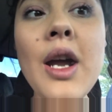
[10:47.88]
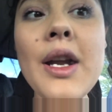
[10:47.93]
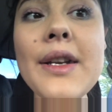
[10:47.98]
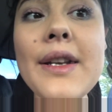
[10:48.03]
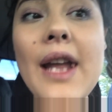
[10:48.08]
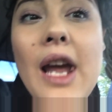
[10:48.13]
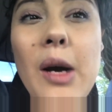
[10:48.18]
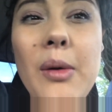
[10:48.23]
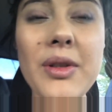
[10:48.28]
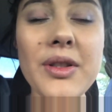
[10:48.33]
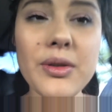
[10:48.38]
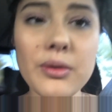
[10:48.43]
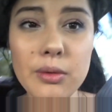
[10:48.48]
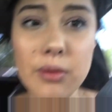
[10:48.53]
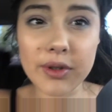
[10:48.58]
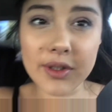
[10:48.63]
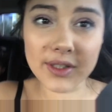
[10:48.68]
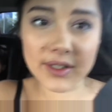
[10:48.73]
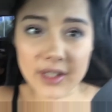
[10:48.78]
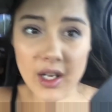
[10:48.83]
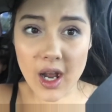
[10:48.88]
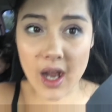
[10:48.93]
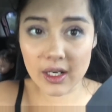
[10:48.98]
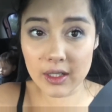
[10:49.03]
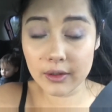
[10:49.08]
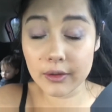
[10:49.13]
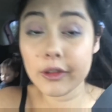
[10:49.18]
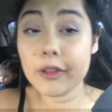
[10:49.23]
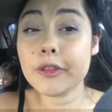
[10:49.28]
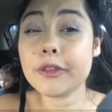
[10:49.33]
Now it's all just kind
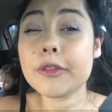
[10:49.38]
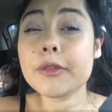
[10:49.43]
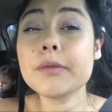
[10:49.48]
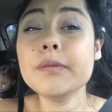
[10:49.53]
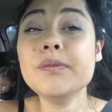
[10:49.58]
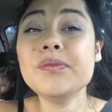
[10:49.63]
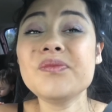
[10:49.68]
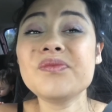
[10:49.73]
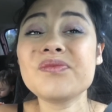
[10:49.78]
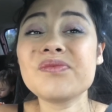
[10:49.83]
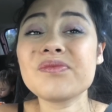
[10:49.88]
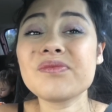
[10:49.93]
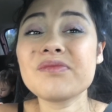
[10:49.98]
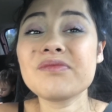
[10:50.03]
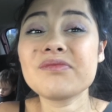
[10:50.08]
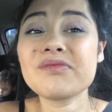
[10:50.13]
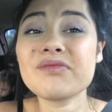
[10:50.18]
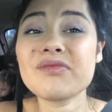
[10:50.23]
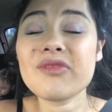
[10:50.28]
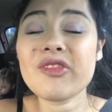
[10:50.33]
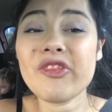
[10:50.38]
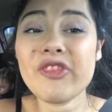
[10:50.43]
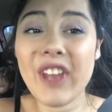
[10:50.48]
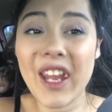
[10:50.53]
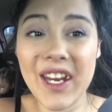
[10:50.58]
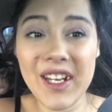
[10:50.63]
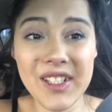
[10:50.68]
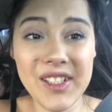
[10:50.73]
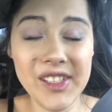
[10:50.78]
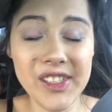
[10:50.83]
of
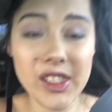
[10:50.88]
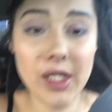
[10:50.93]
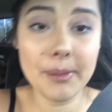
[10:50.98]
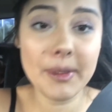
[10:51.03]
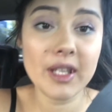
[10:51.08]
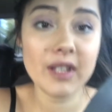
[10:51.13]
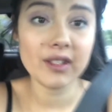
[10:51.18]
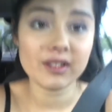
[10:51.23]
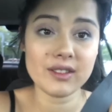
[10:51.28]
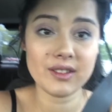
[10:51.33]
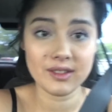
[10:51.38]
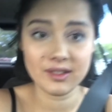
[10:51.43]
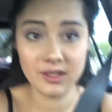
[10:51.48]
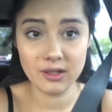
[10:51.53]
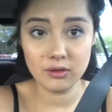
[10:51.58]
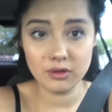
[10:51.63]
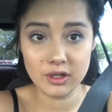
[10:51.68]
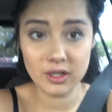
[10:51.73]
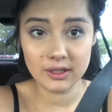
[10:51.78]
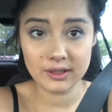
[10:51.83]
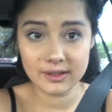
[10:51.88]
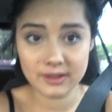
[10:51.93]
faded. I mean, it's still, you can